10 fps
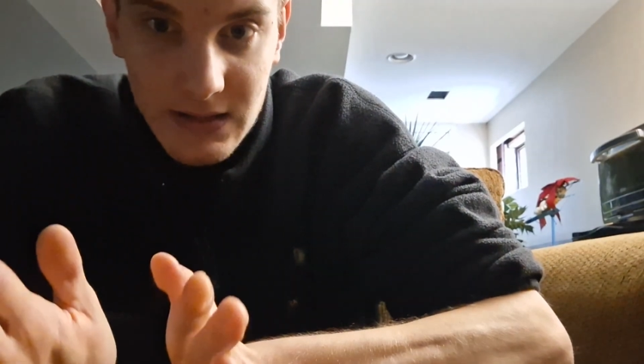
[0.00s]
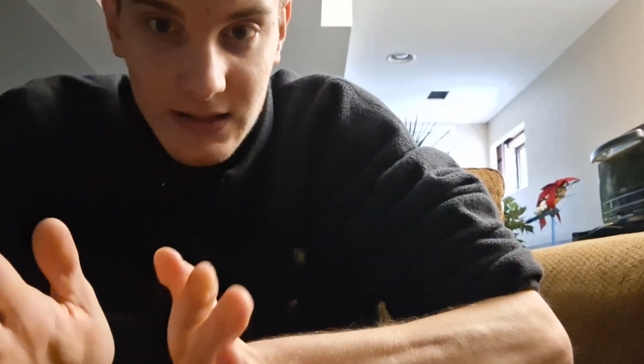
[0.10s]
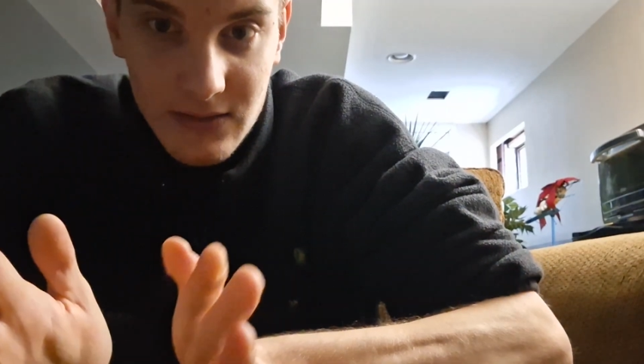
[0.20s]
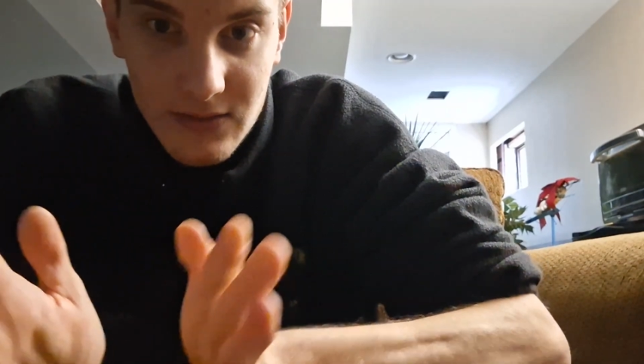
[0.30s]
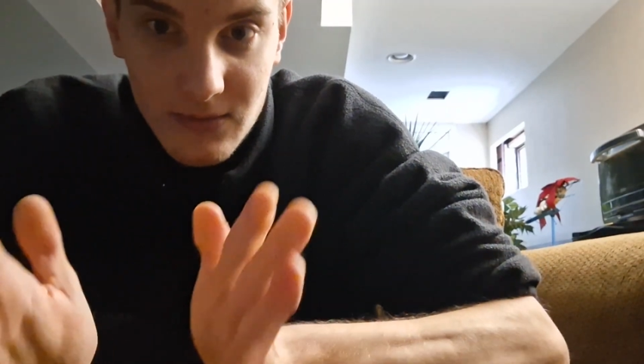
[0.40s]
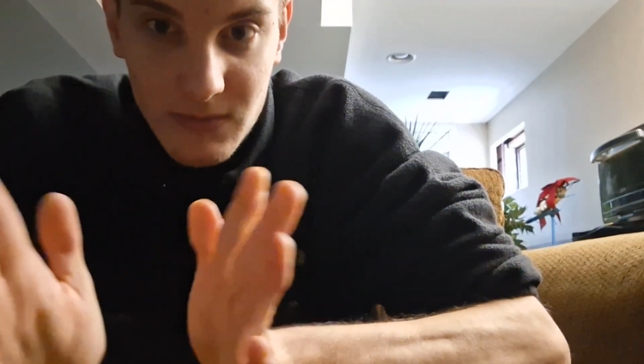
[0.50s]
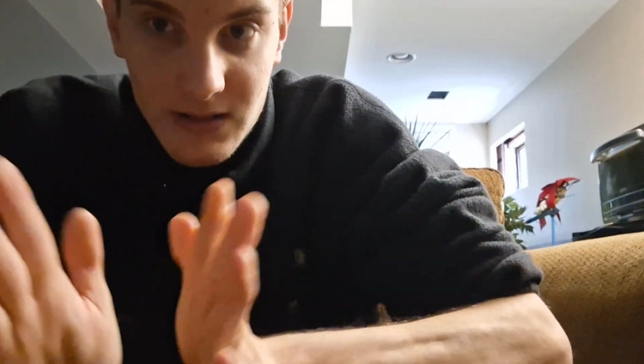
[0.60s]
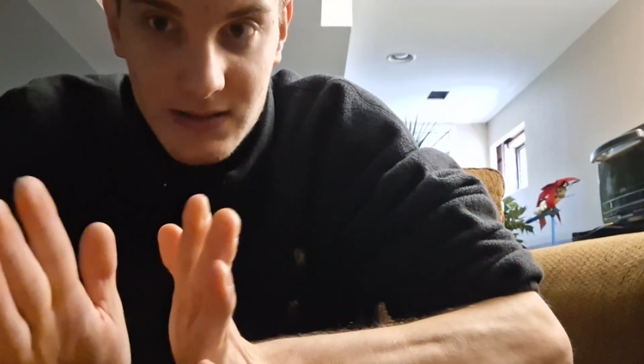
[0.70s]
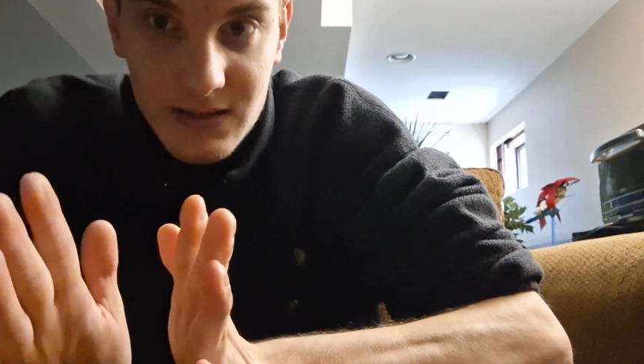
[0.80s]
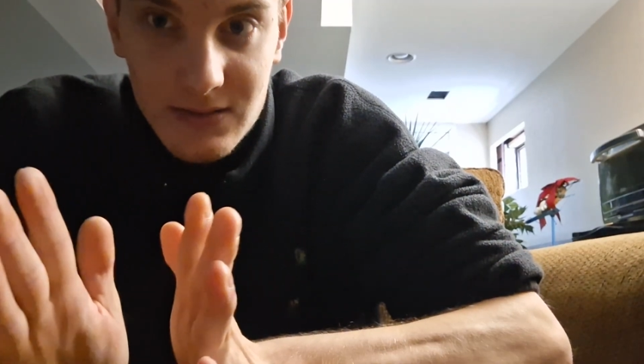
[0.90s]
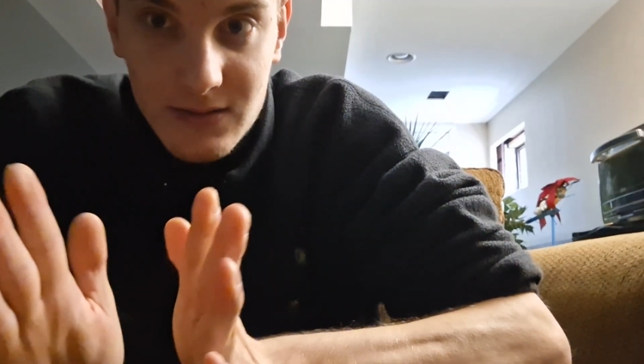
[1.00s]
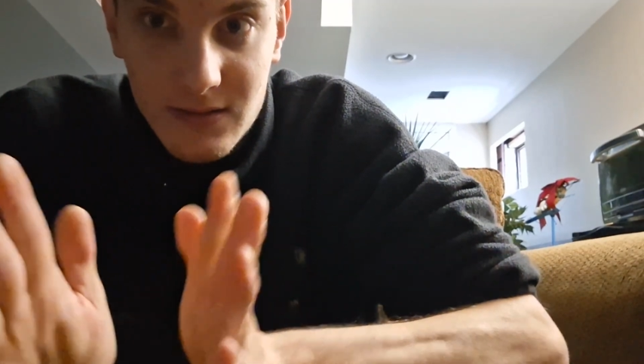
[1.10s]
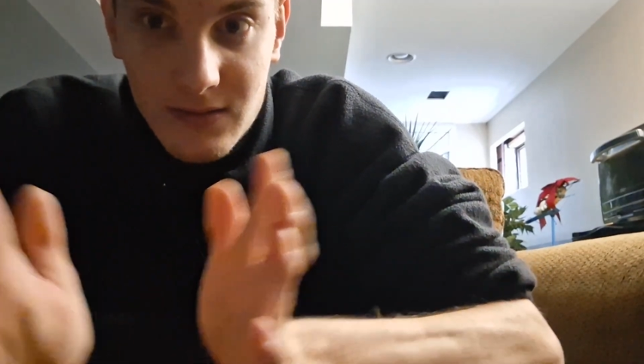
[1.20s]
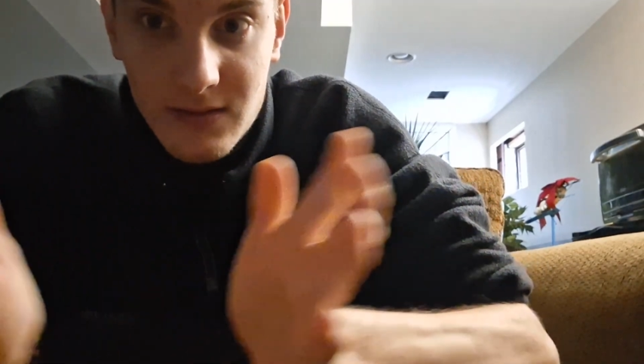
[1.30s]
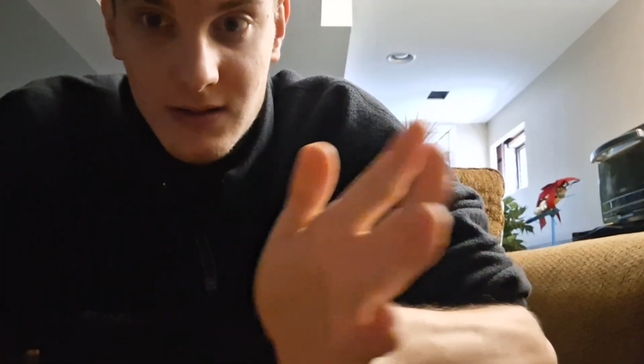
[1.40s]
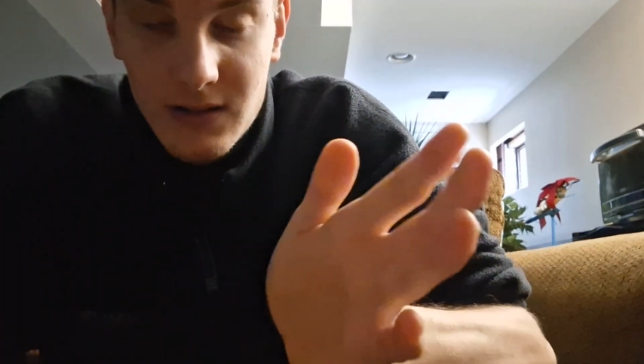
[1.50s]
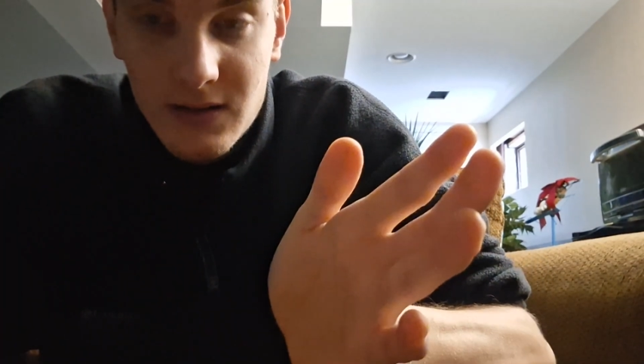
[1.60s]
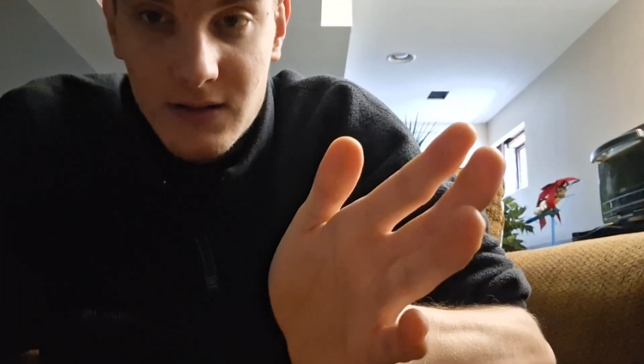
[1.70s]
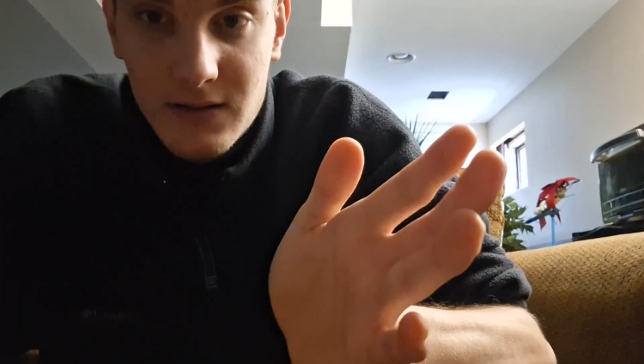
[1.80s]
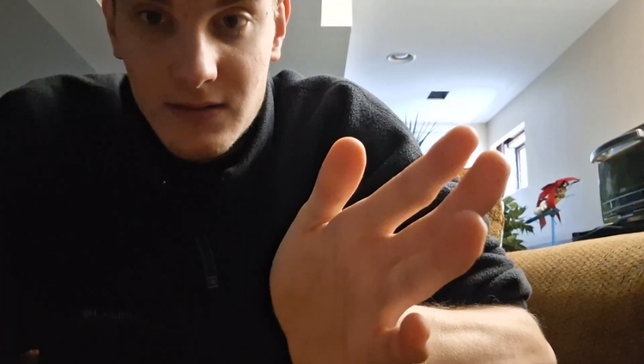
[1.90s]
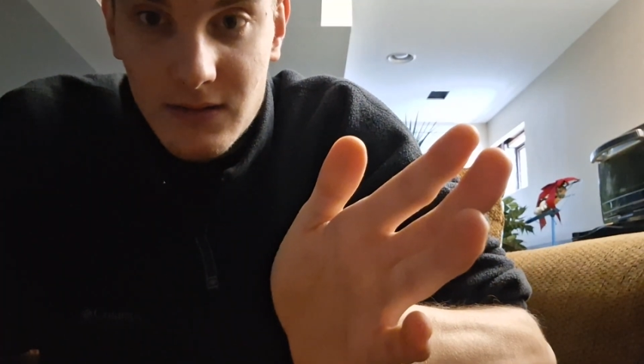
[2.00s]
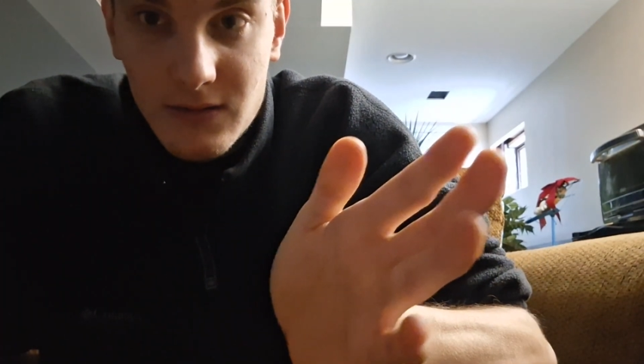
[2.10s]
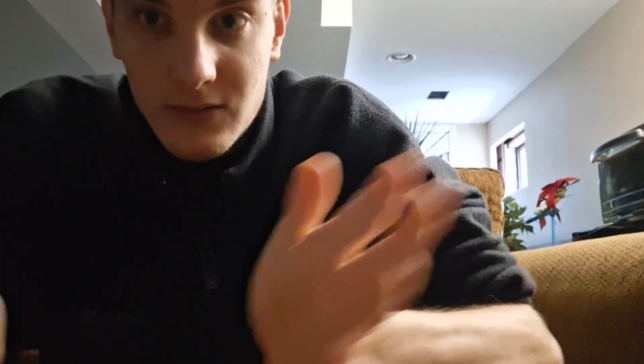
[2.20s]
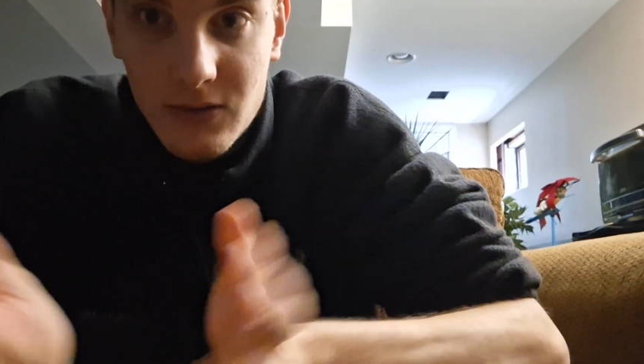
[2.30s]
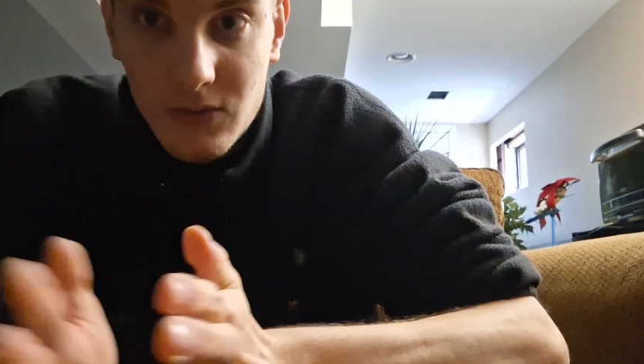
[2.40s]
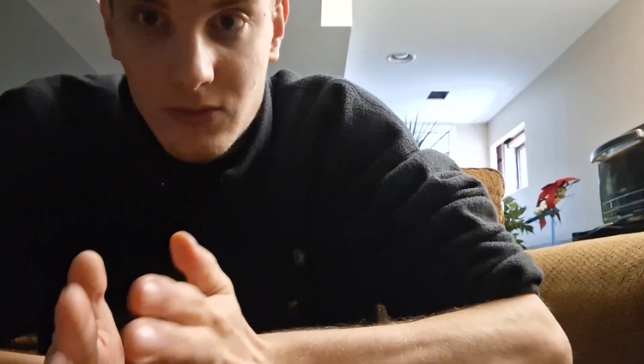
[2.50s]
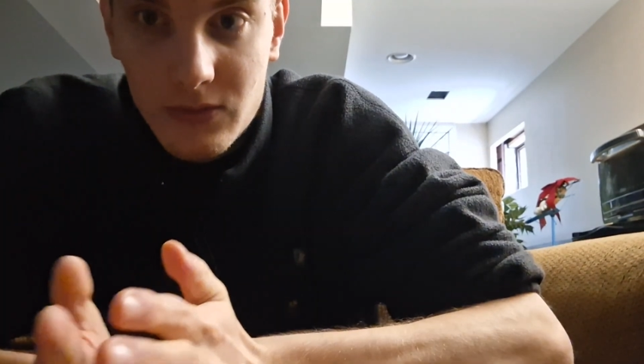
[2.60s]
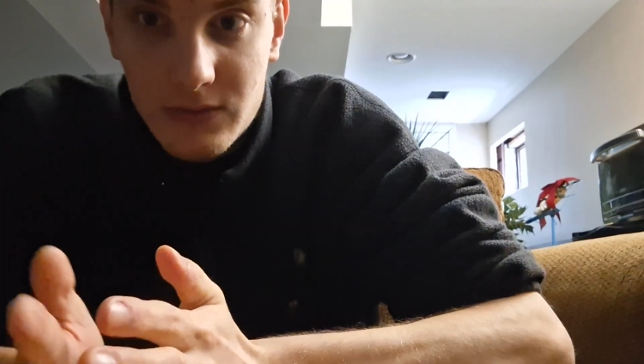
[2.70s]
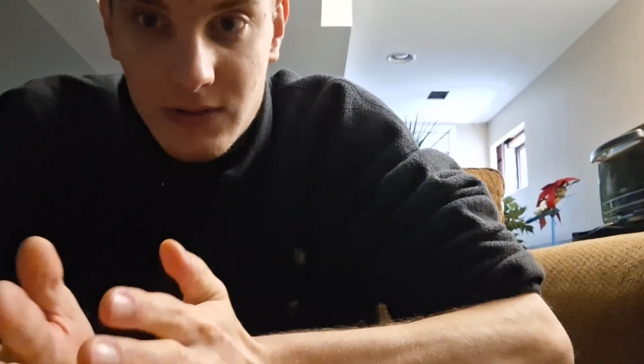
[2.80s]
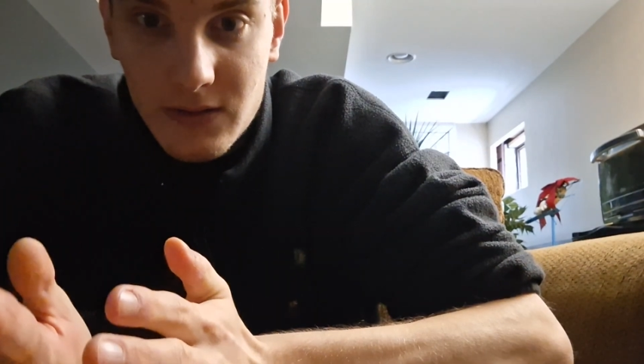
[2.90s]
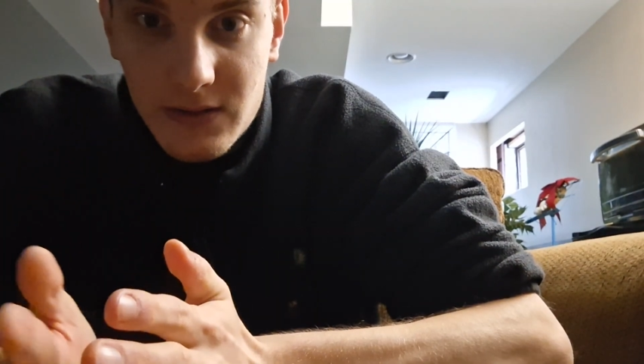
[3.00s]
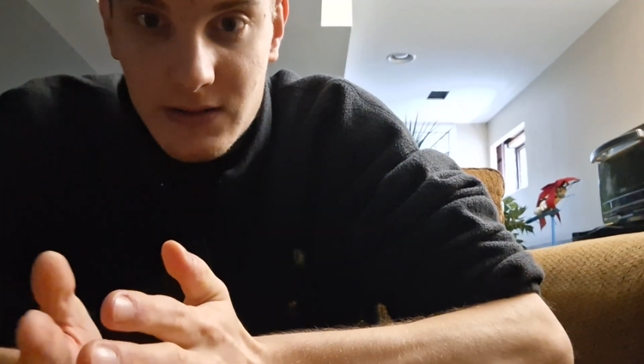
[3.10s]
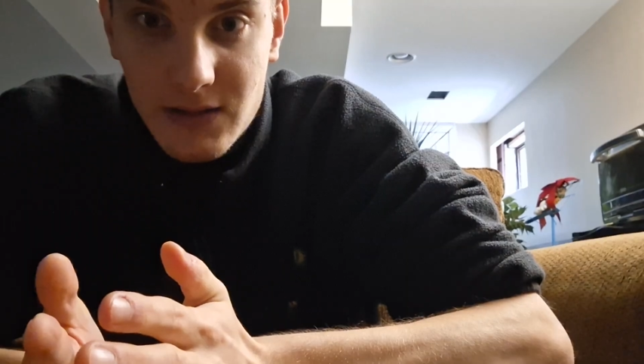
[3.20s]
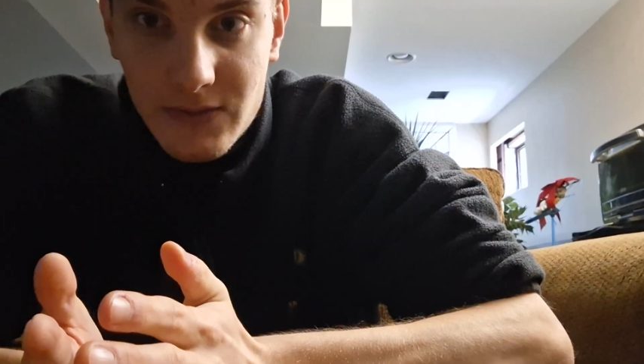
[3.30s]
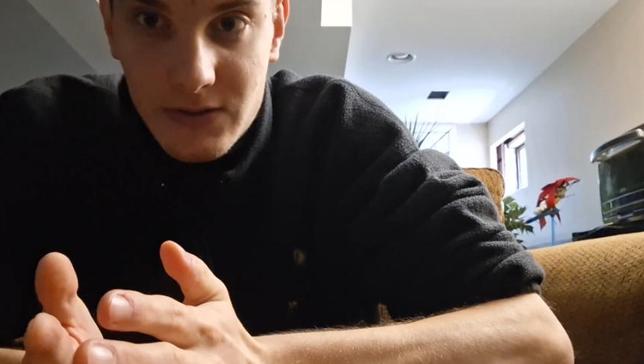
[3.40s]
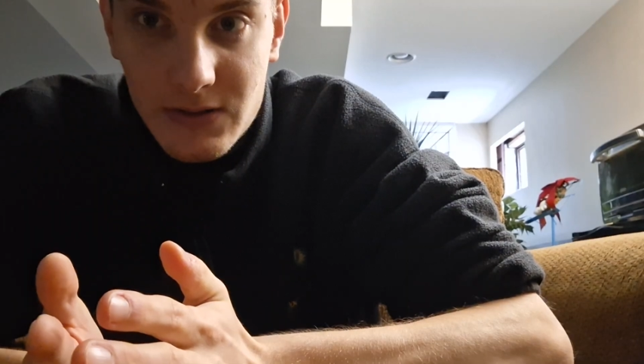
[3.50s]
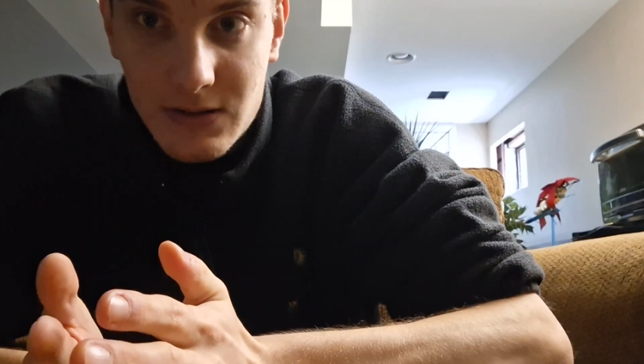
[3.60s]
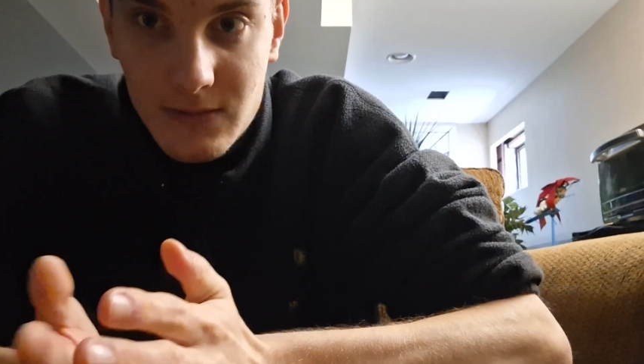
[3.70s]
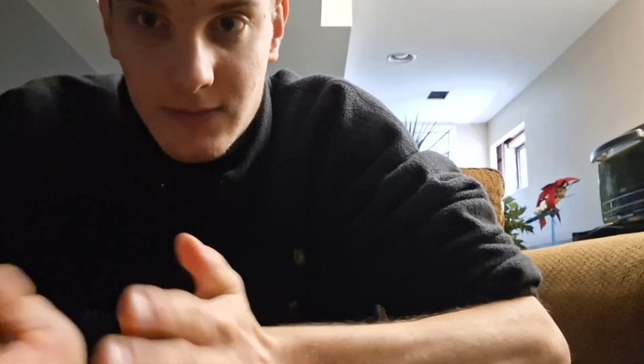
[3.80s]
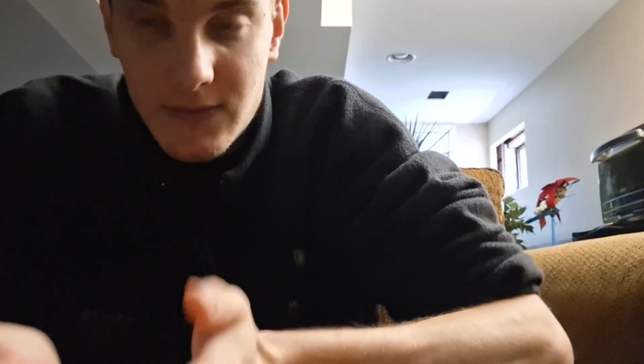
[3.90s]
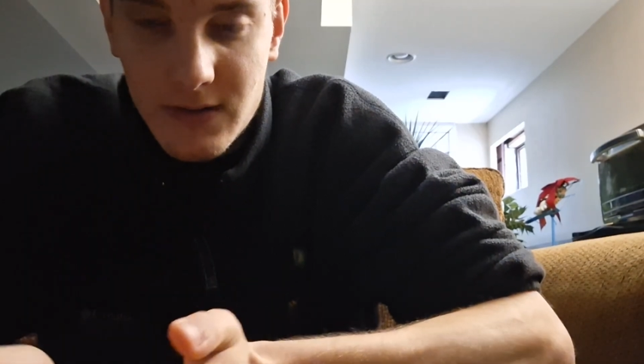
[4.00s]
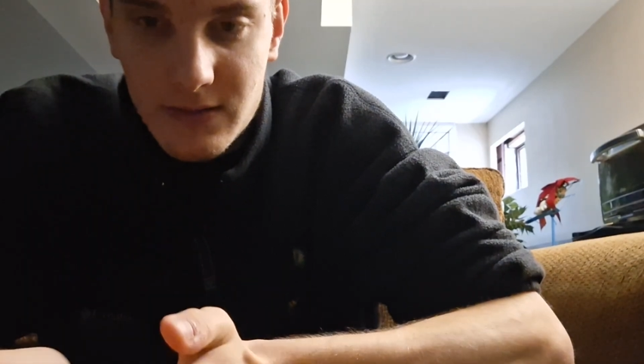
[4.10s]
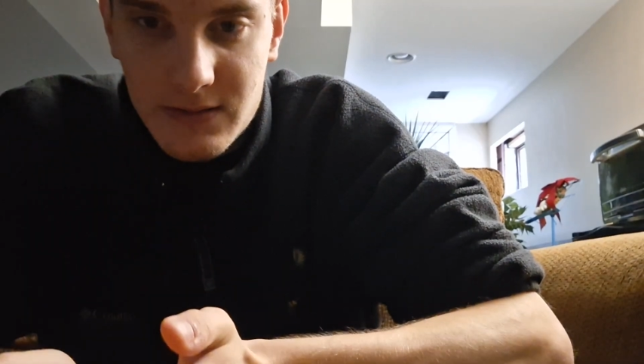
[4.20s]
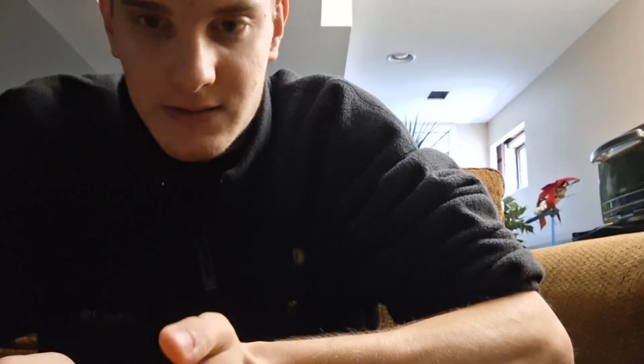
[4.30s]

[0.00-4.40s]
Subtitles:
I don't go to Macy's or Kohl's and all this stuff just to smell fragrances.